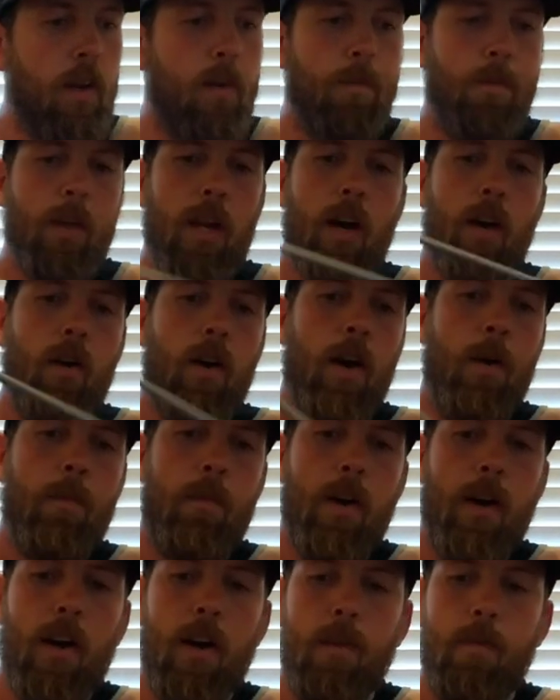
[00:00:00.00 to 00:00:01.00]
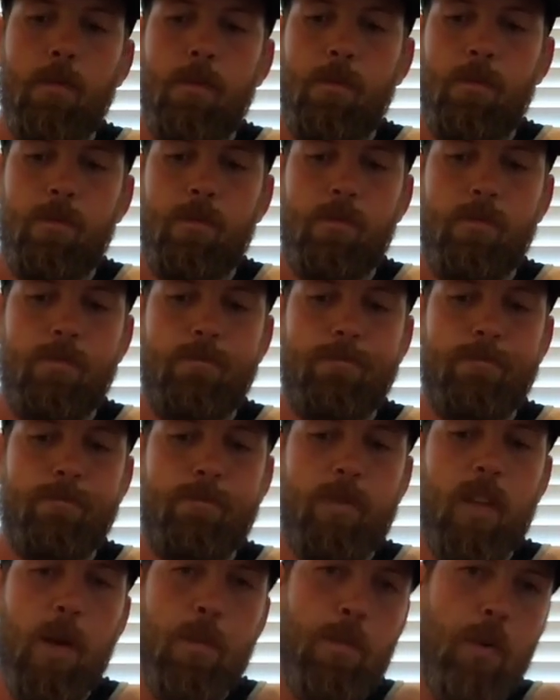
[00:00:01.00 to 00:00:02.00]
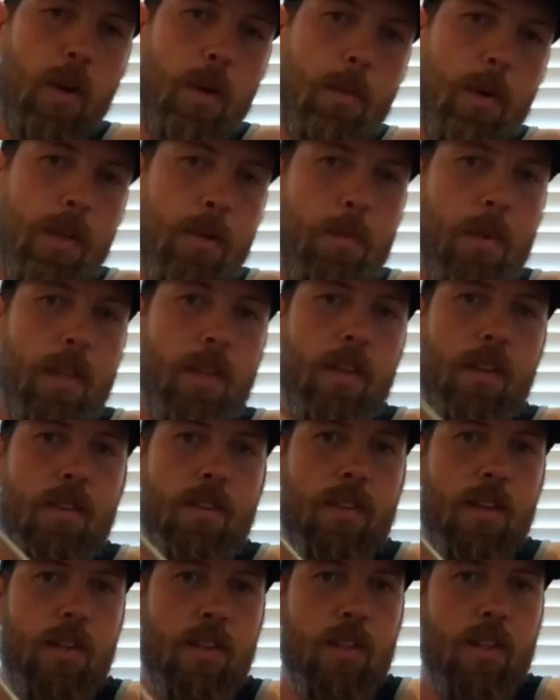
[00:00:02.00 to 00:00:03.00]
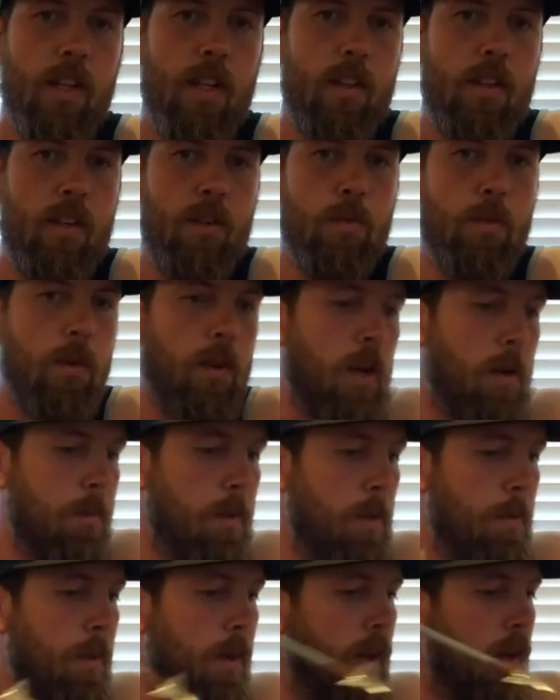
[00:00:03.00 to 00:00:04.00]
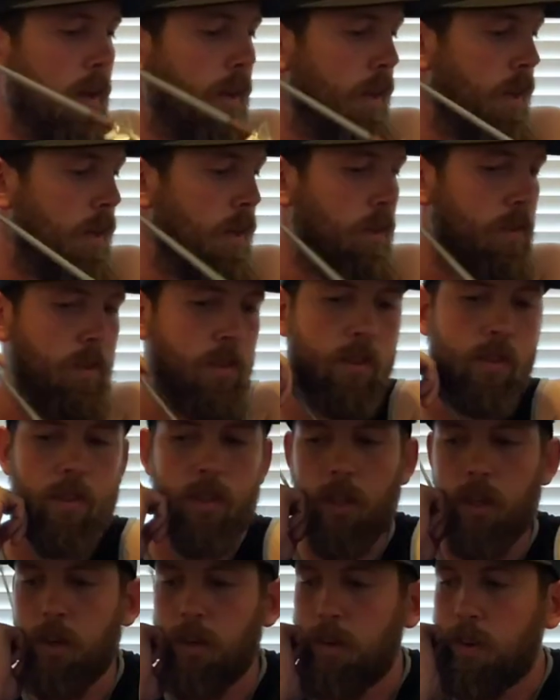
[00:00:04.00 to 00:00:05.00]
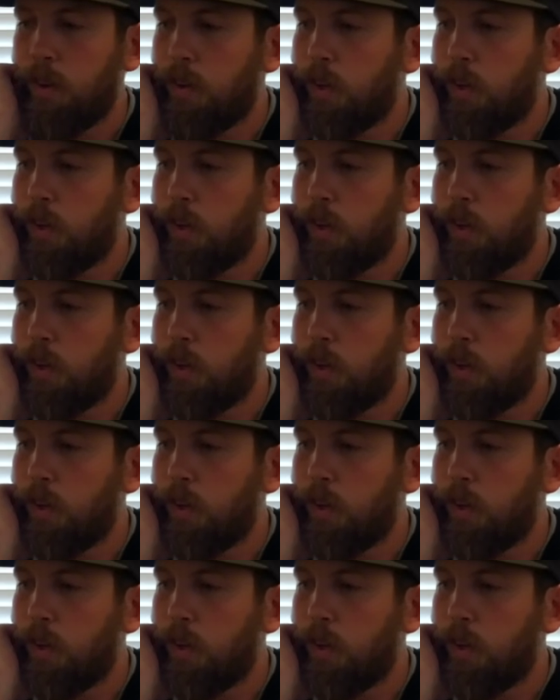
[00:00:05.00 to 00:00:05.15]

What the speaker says: Now I pretty much made the decision that these will not be my hunting arrows this year.